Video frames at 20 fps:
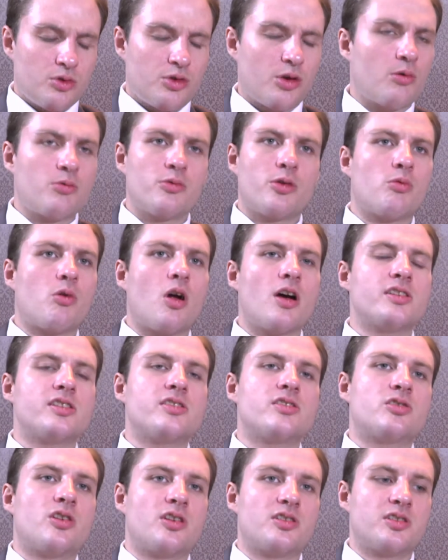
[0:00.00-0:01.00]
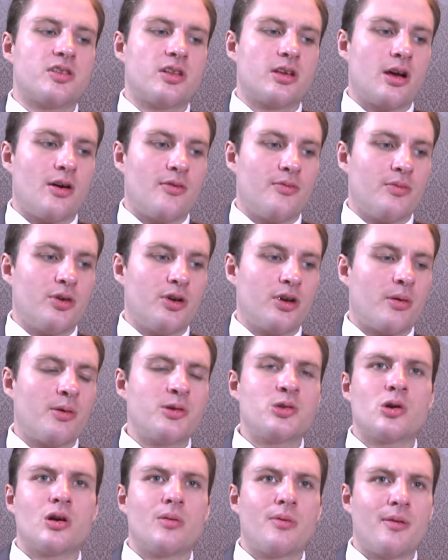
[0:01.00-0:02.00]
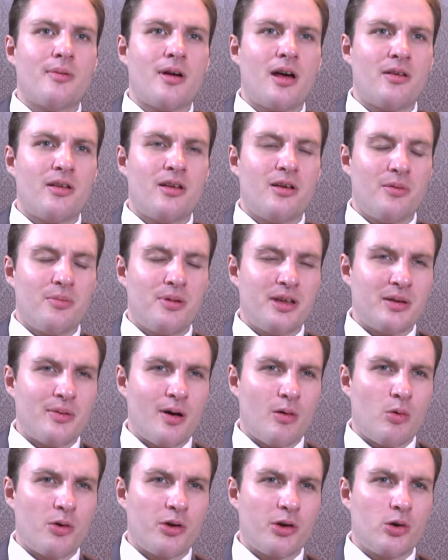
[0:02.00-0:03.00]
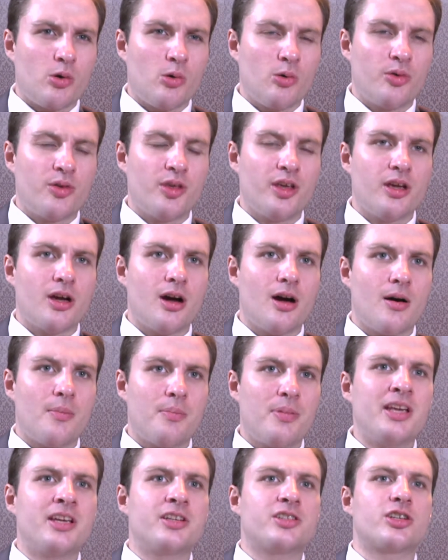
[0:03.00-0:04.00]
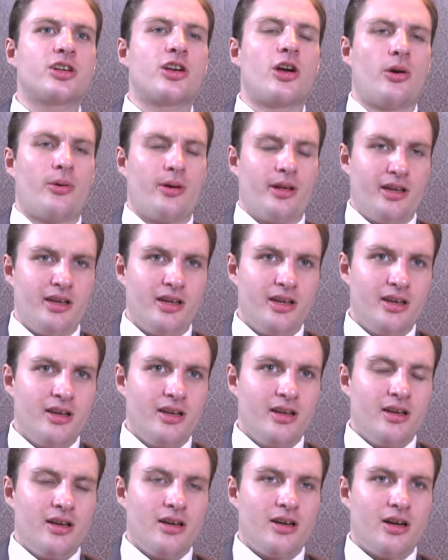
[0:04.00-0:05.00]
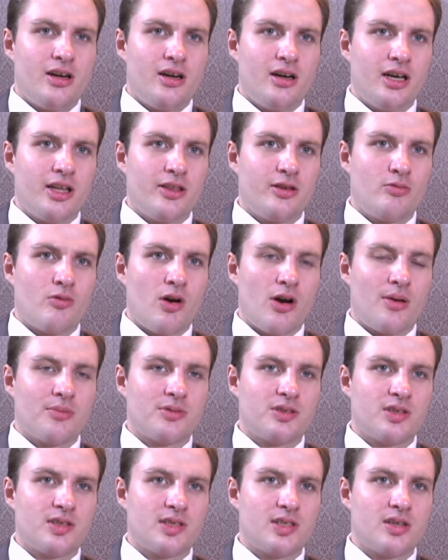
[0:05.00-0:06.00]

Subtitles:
The rise in the trust in the government, can we talk a bit about what you called the peak Jokowi in the run-up to the